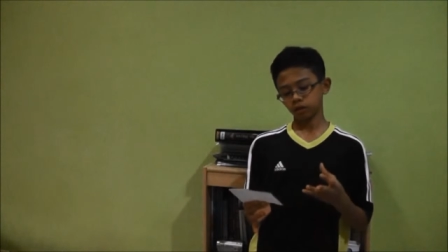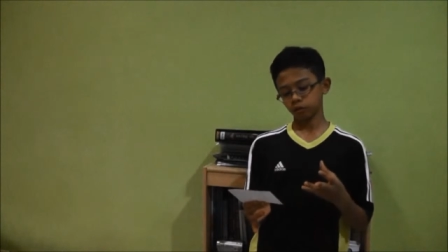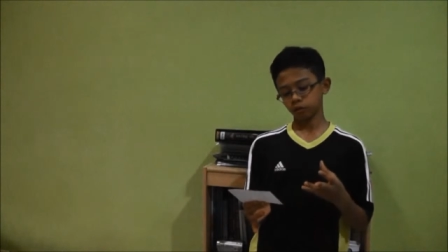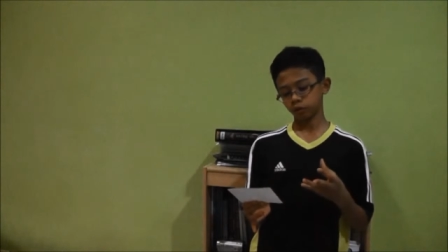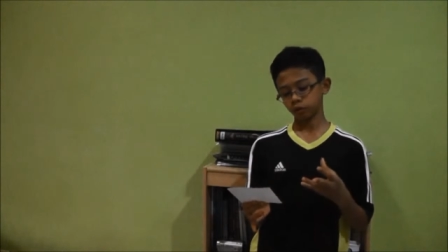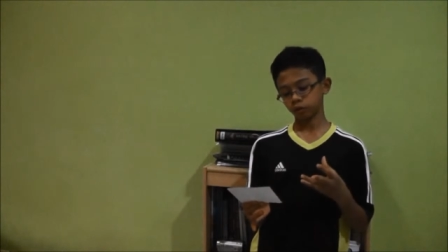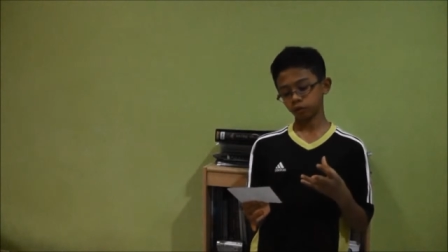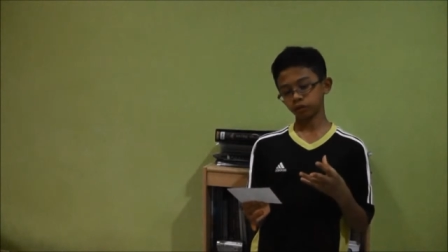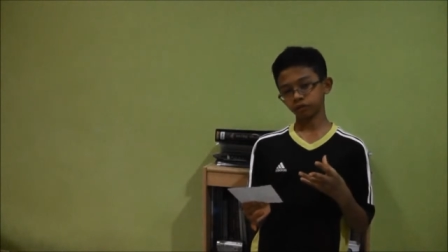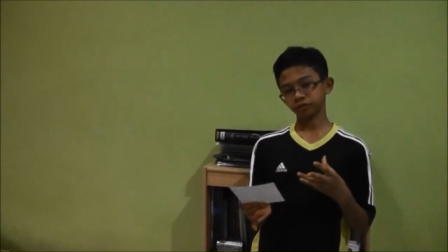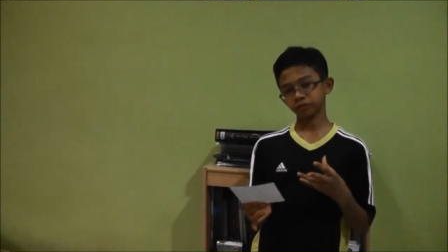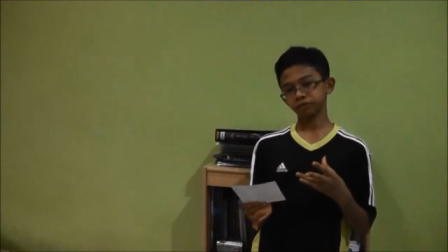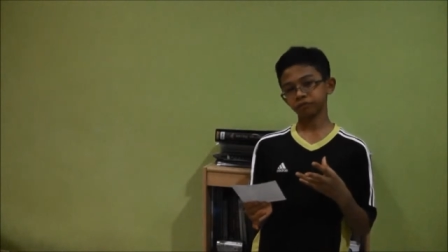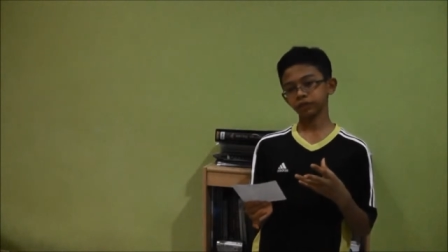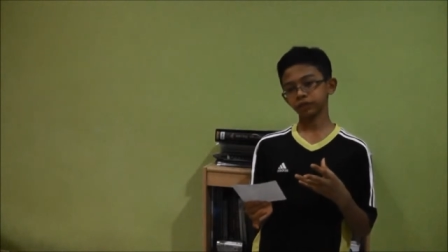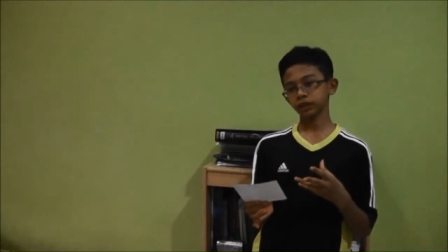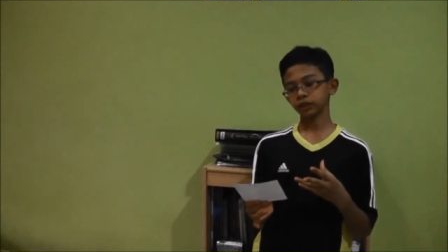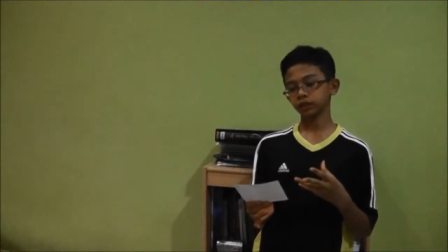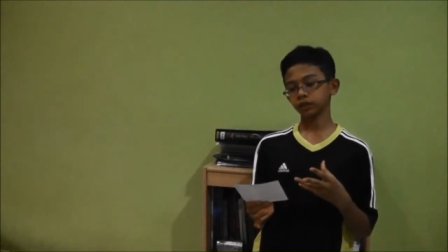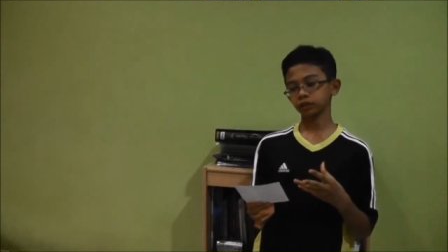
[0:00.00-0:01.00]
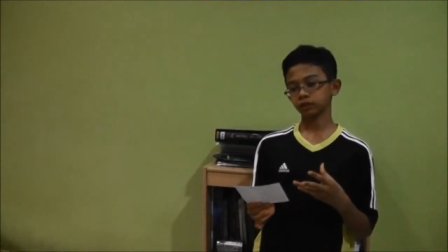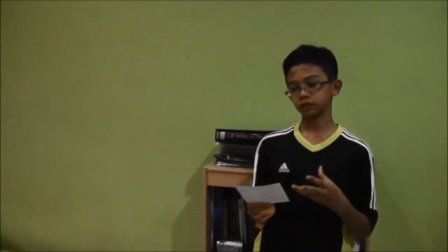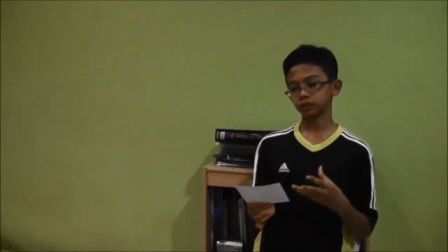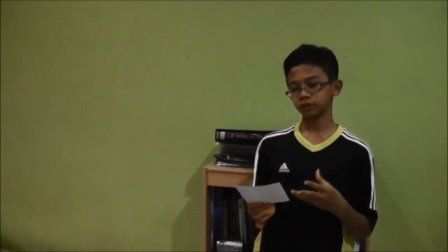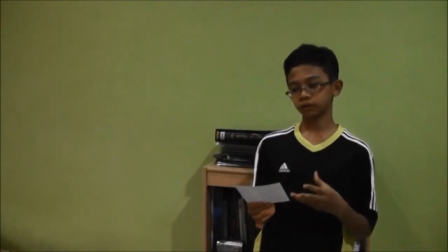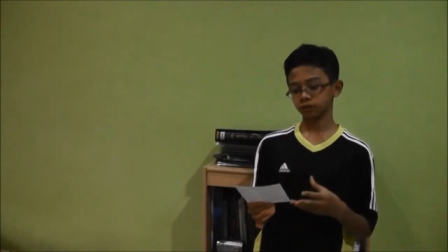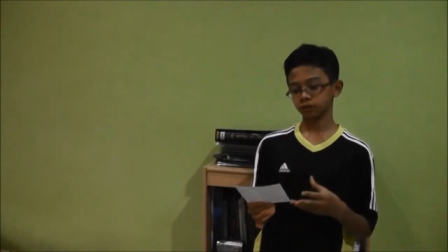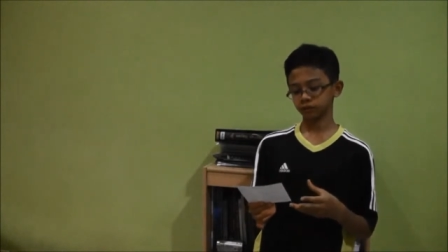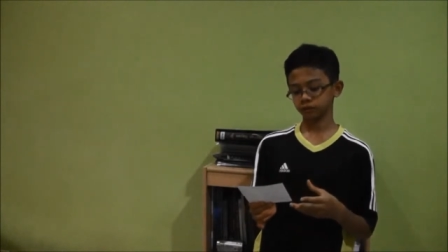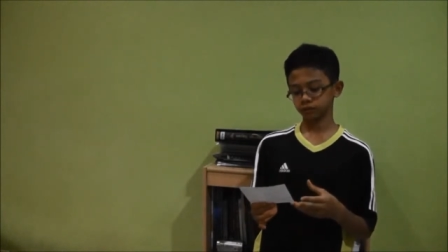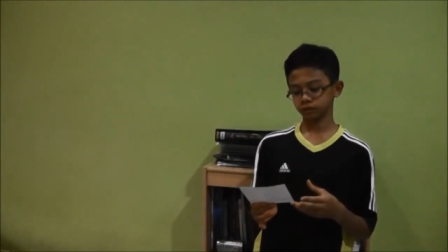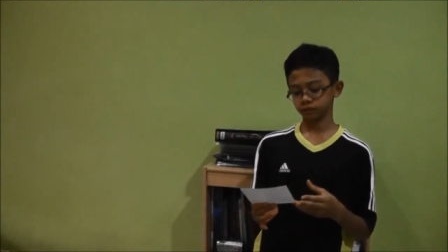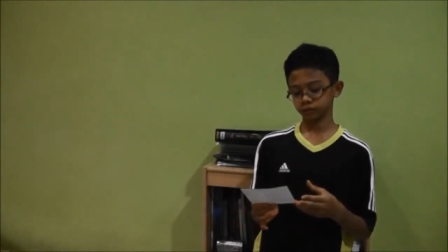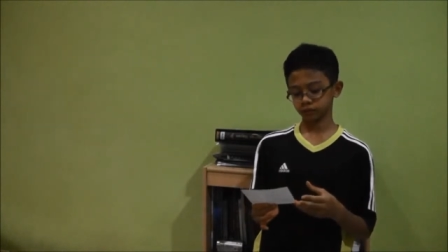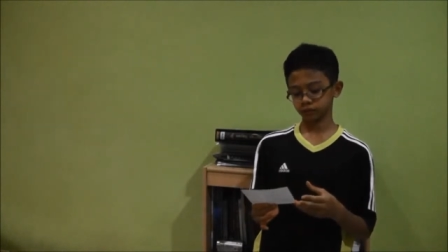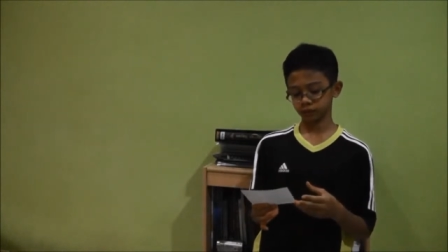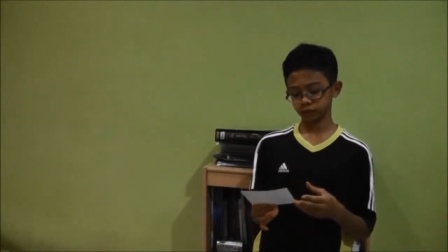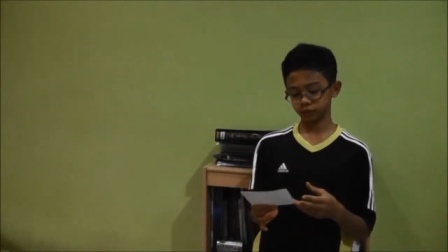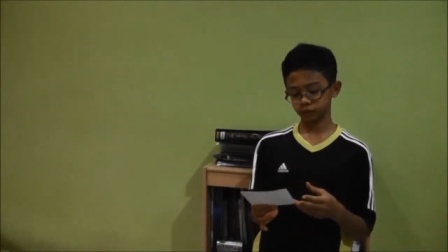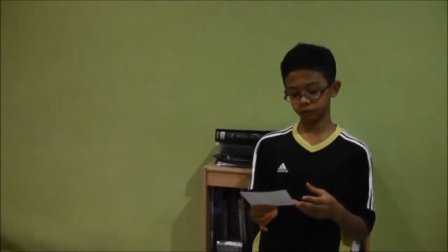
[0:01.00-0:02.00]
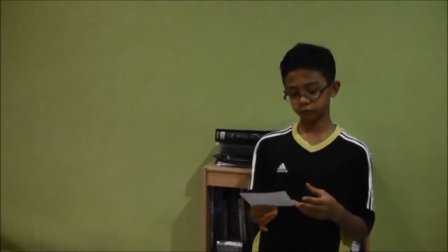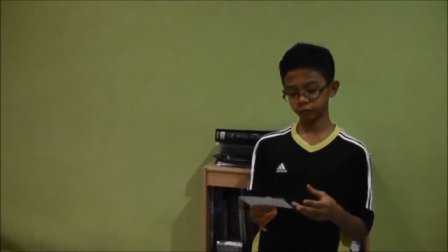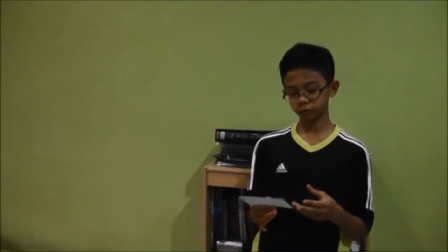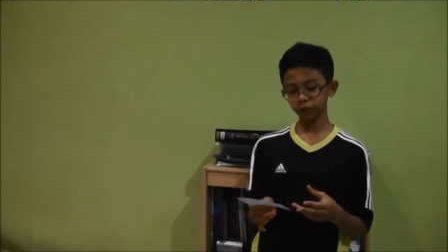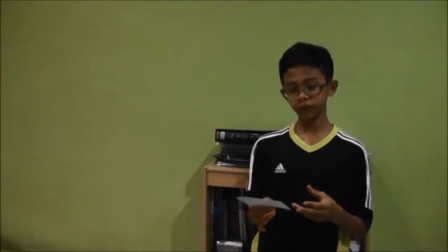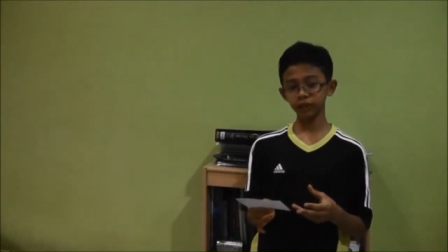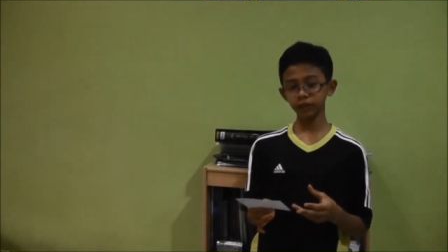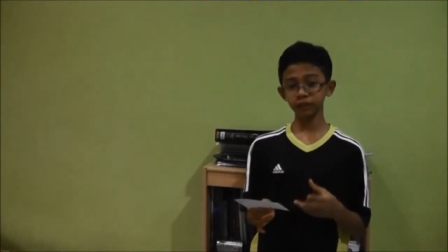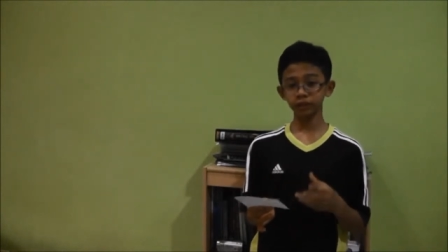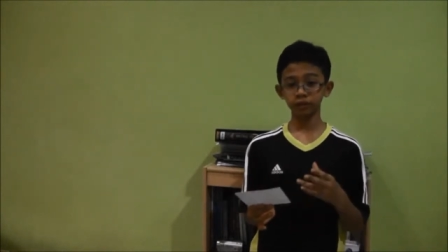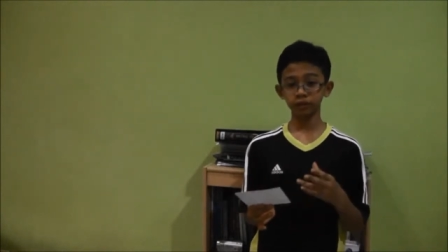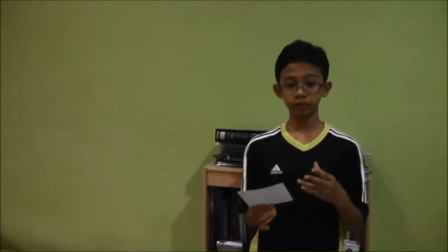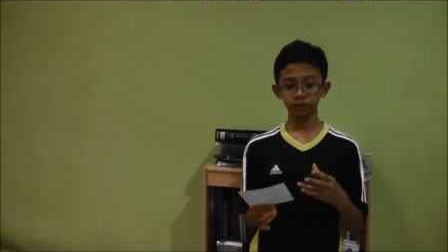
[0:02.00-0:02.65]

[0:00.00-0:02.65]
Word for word: or feeling afraid,